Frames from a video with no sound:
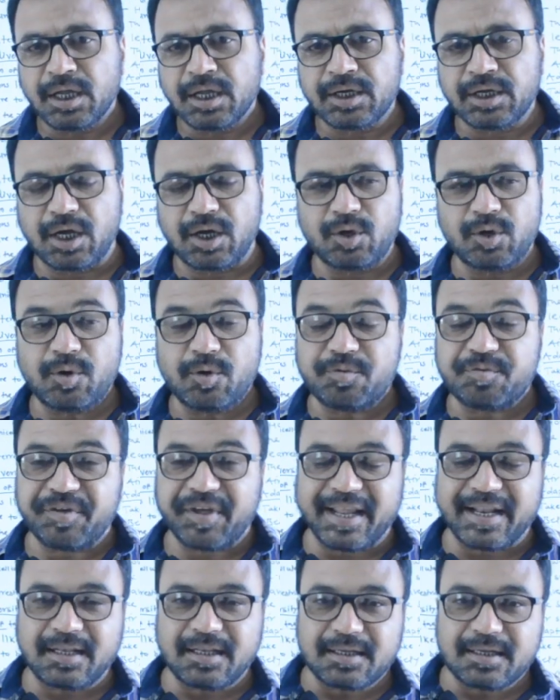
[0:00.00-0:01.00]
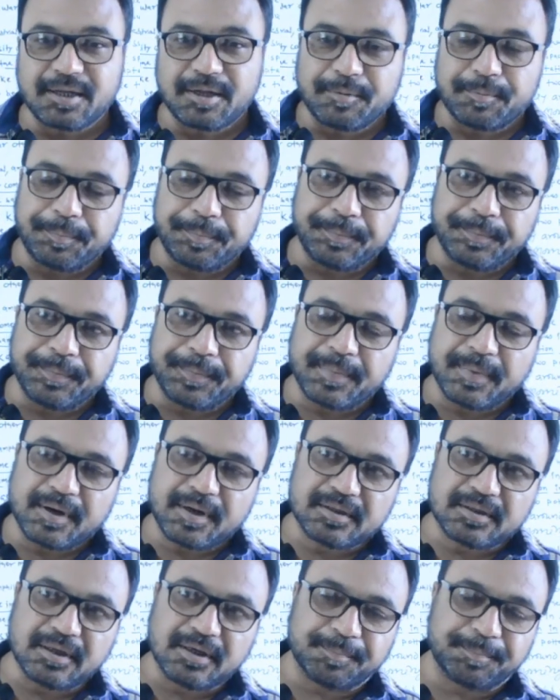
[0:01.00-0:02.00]
Now, when
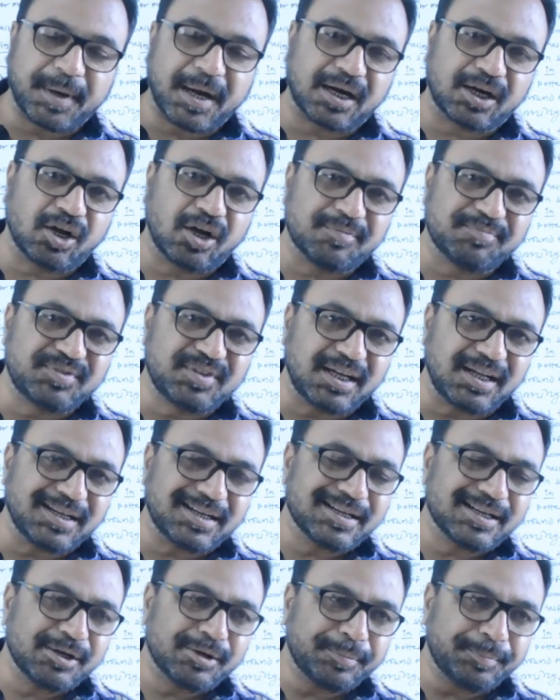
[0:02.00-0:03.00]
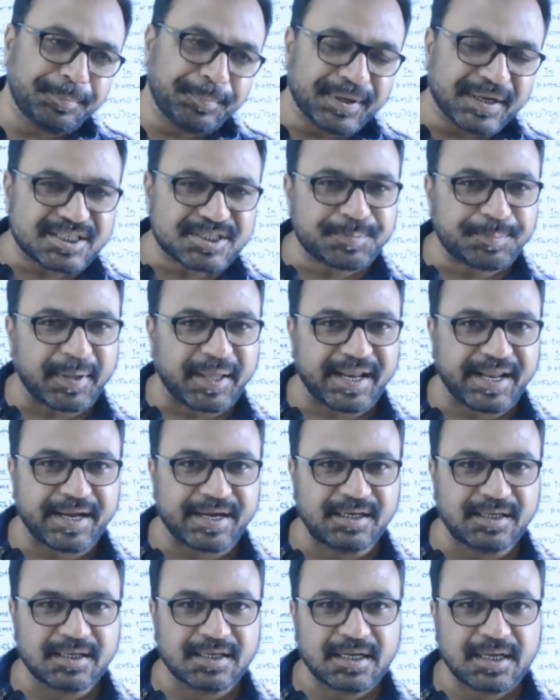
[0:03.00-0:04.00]
a part of the first
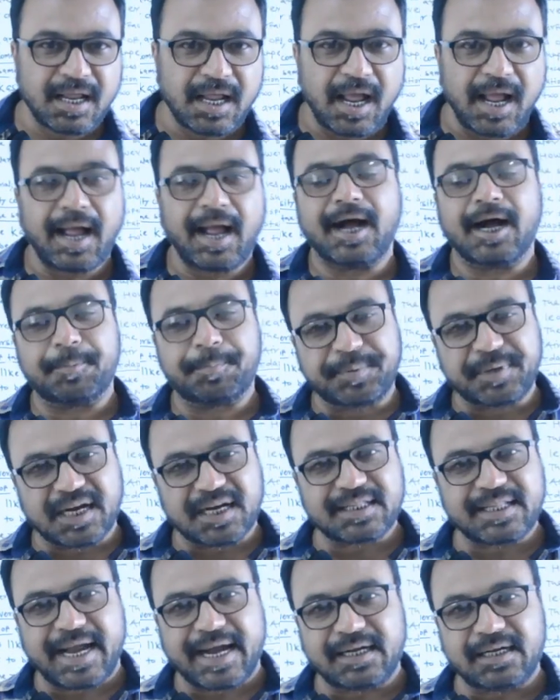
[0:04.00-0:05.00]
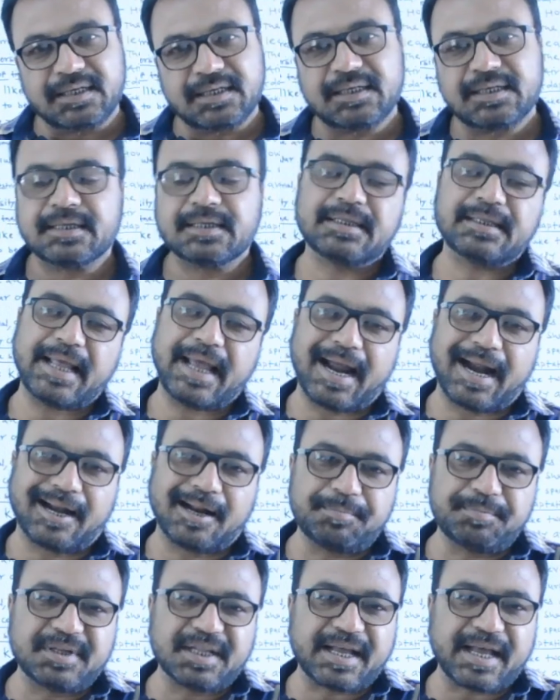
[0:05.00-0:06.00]
period, after that, they
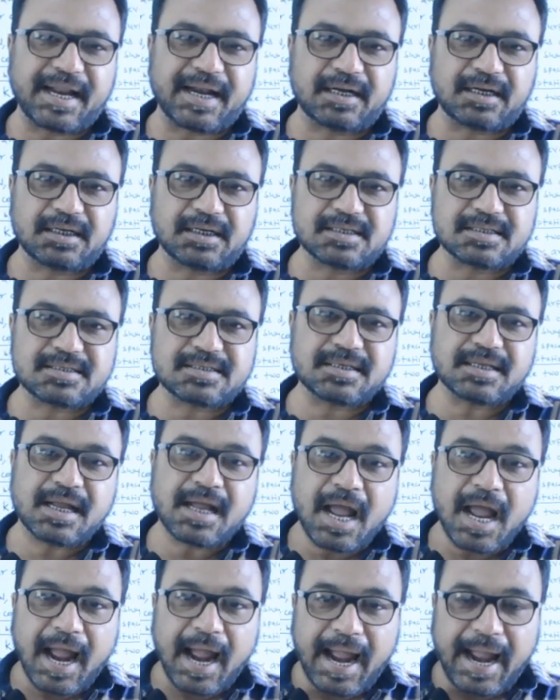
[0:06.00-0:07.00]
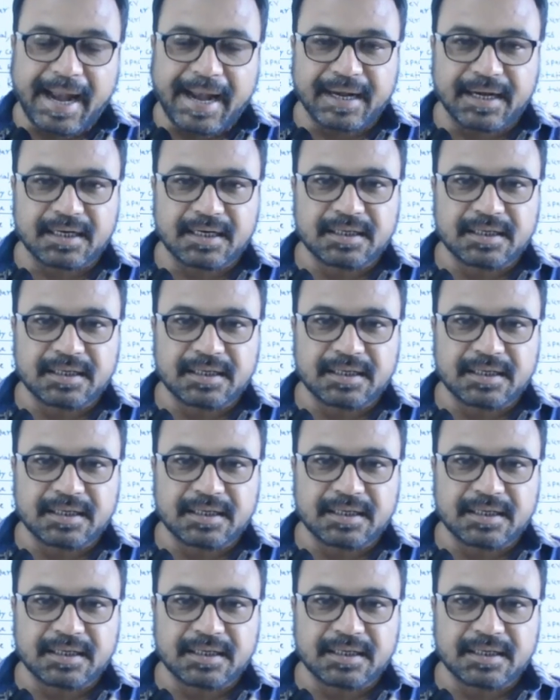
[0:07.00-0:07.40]
adapt the characters, and